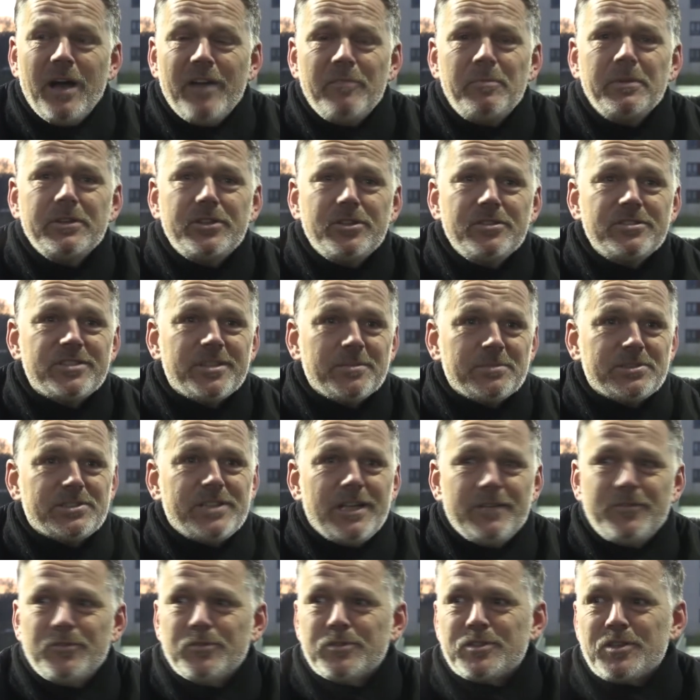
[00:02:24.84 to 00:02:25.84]
I've been doing some
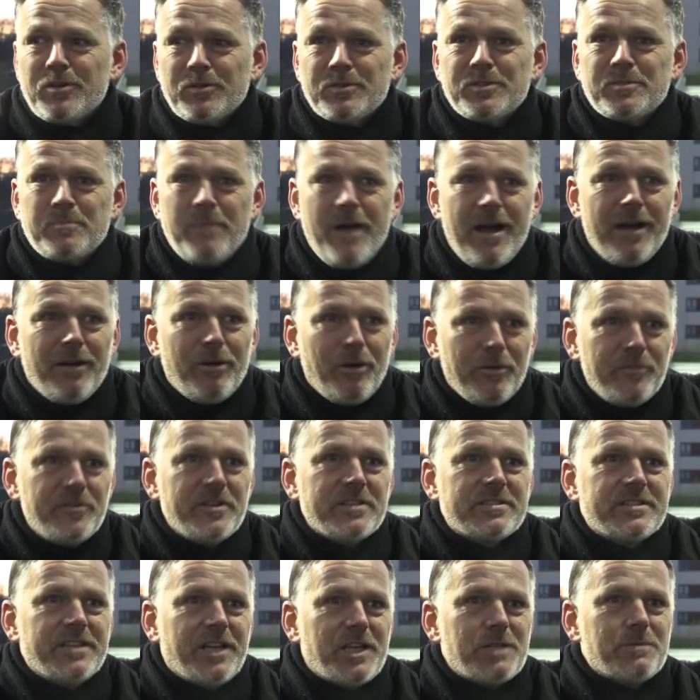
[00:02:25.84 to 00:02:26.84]
stuff on Sparta,
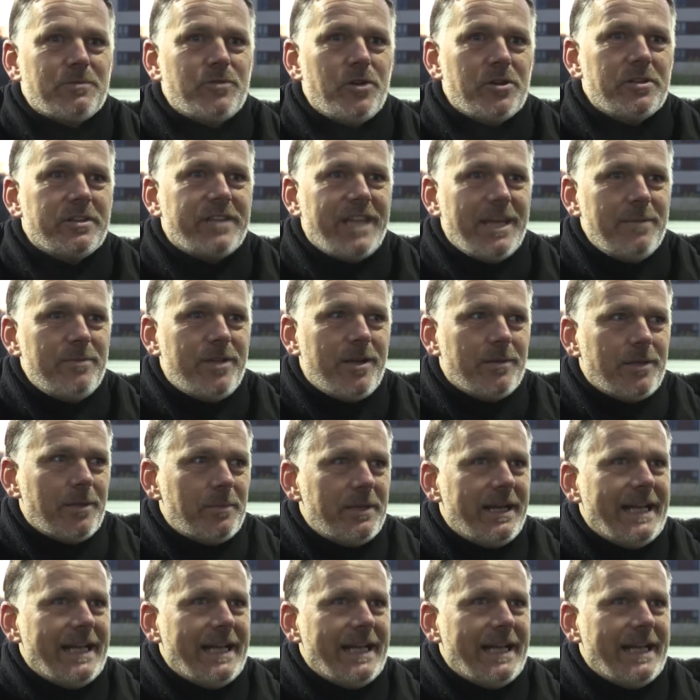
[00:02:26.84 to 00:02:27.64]
obviously, because we've got the game coming up.